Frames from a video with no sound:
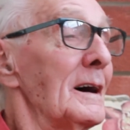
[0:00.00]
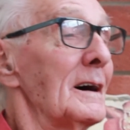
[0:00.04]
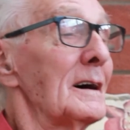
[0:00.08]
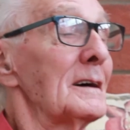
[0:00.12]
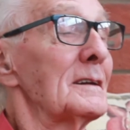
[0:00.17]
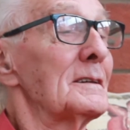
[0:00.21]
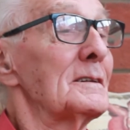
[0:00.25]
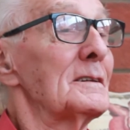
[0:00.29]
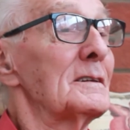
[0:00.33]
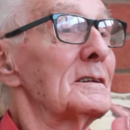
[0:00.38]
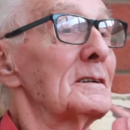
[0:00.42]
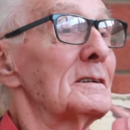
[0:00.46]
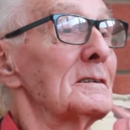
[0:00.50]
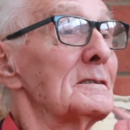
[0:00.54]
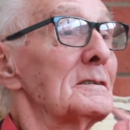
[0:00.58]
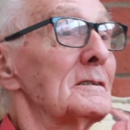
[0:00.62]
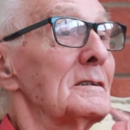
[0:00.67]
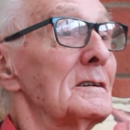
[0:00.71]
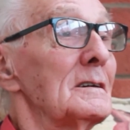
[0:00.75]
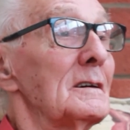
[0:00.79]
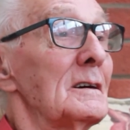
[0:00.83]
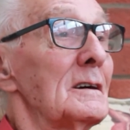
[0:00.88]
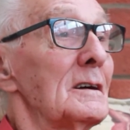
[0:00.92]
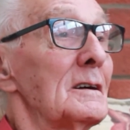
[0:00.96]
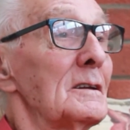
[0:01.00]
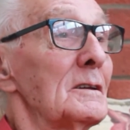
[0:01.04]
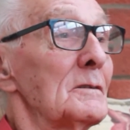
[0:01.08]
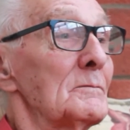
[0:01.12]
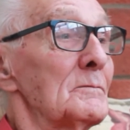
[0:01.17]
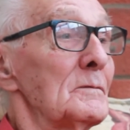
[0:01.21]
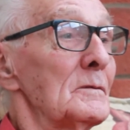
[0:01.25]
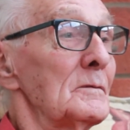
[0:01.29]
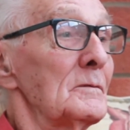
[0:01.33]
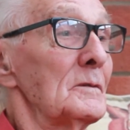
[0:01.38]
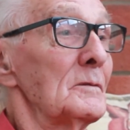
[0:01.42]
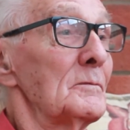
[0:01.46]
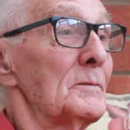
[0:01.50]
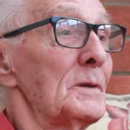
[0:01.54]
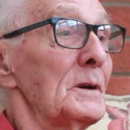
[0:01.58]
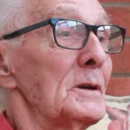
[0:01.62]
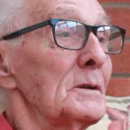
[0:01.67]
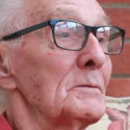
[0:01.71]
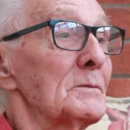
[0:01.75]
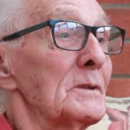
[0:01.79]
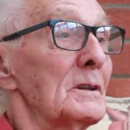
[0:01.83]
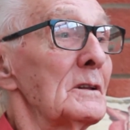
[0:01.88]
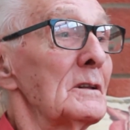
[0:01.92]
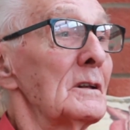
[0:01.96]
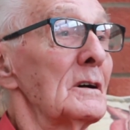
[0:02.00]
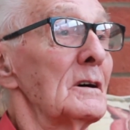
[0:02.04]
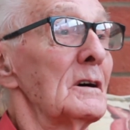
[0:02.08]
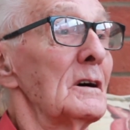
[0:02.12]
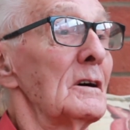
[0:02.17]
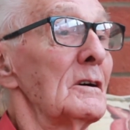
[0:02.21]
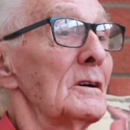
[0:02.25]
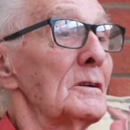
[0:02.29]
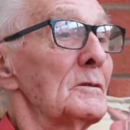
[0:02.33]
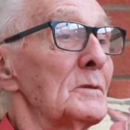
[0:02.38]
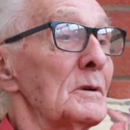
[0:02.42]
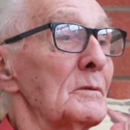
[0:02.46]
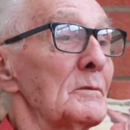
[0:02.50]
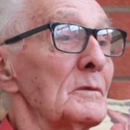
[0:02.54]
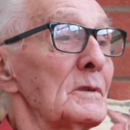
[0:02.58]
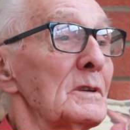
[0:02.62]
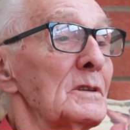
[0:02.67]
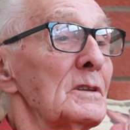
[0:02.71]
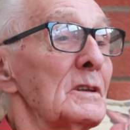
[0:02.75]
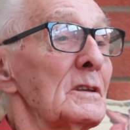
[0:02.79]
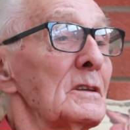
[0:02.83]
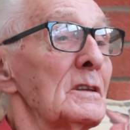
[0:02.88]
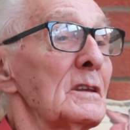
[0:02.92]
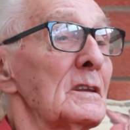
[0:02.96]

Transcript: And the people I went with,